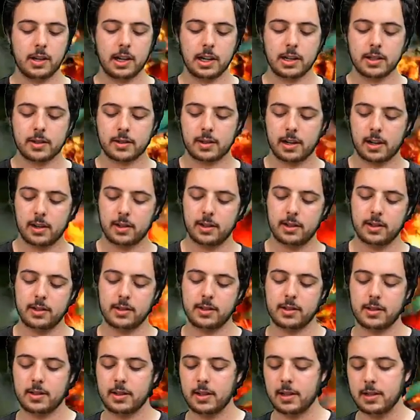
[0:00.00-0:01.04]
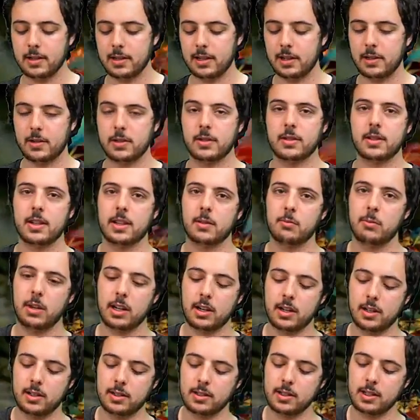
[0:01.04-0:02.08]
Dragon's Crown is interesting
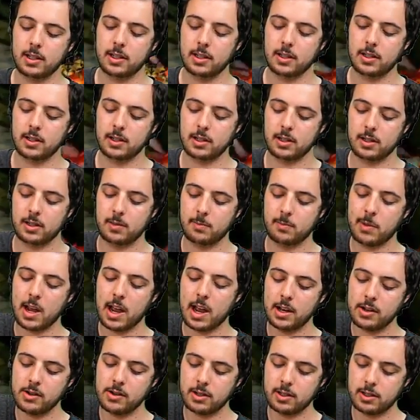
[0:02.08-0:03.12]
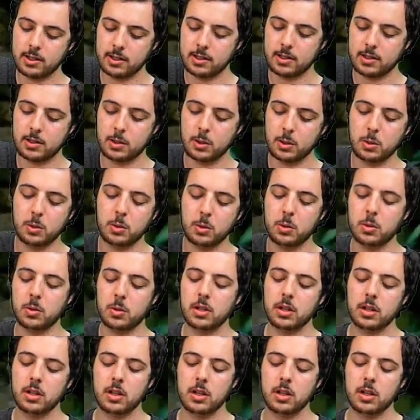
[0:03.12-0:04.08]
because it manages to